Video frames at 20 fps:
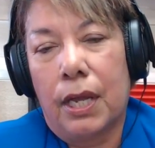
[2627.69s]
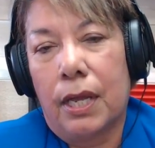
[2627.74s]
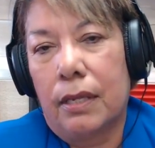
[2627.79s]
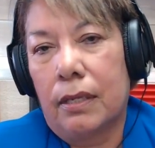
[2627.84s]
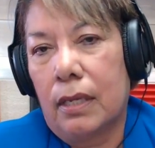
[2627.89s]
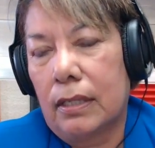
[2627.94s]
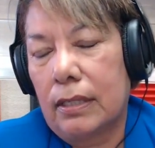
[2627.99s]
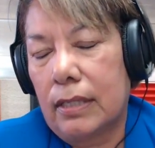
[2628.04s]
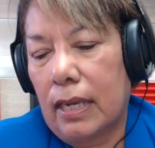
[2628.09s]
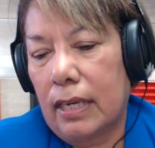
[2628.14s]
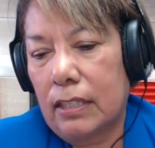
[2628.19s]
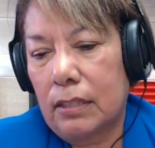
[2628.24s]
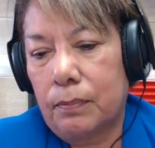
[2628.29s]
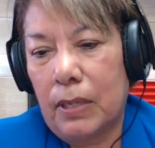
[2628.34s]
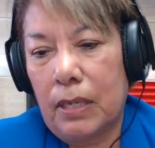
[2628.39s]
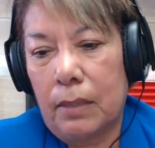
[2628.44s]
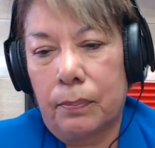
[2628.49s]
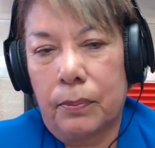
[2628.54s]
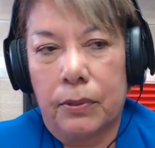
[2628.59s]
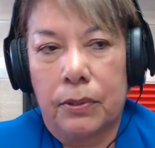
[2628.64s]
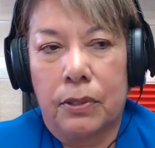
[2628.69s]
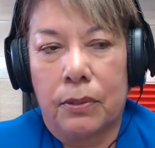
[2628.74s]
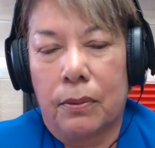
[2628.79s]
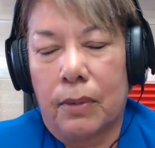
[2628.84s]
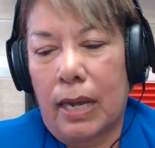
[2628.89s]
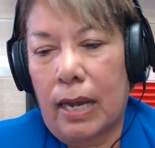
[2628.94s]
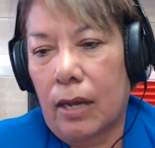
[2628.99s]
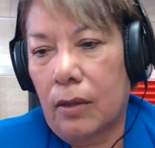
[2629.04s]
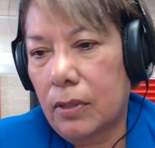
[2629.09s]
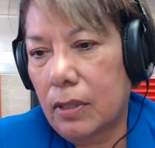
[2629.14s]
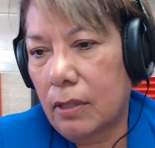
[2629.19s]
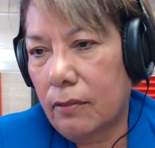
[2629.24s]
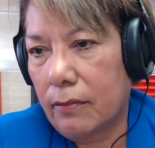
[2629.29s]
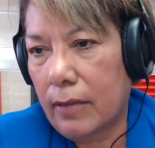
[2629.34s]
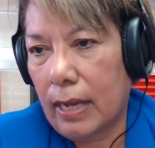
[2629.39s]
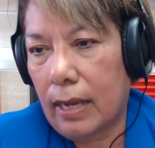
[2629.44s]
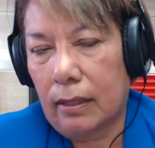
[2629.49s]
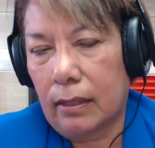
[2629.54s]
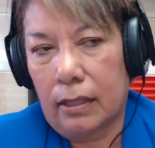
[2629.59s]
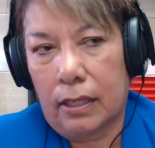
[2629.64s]
that takes people throughout the
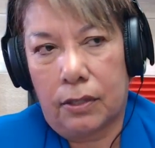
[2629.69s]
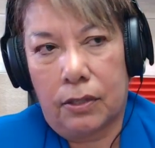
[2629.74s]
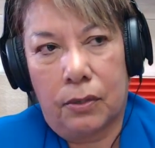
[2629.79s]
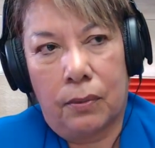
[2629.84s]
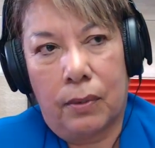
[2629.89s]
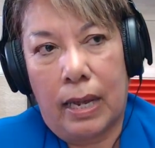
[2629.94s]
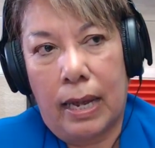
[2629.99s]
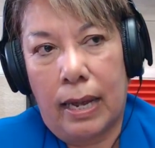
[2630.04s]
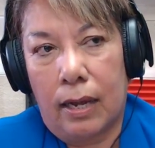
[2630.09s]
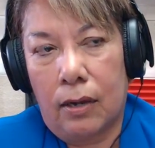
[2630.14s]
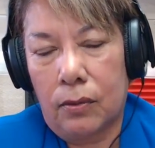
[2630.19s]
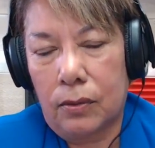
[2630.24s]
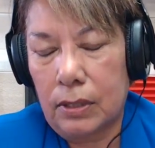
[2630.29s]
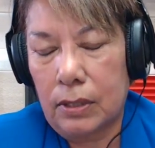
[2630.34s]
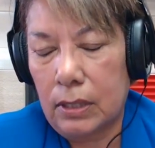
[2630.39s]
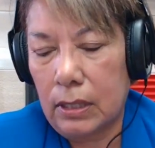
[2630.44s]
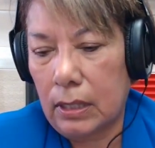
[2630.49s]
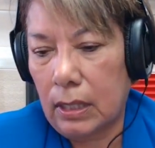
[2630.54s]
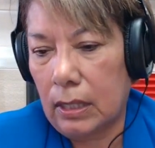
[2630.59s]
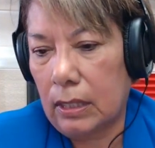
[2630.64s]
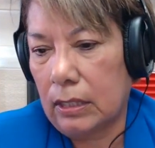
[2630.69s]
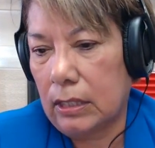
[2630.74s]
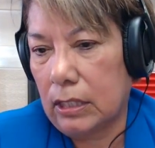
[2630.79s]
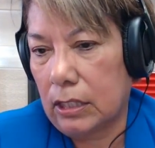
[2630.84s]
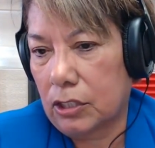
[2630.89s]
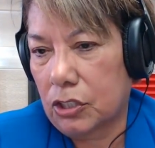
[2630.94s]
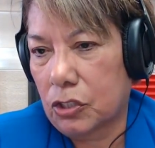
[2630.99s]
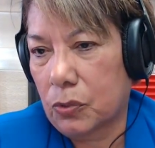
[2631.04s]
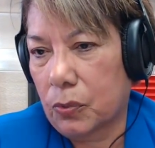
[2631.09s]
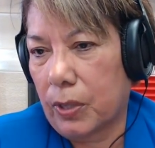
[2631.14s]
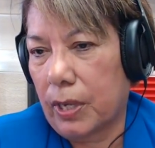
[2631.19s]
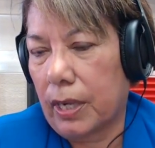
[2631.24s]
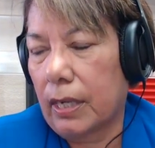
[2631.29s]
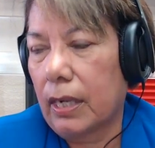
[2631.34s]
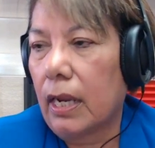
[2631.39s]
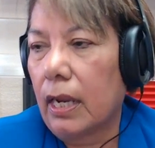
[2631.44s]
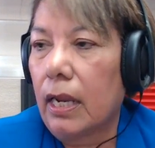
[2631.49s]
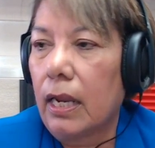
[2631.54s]
valley, throughout the district,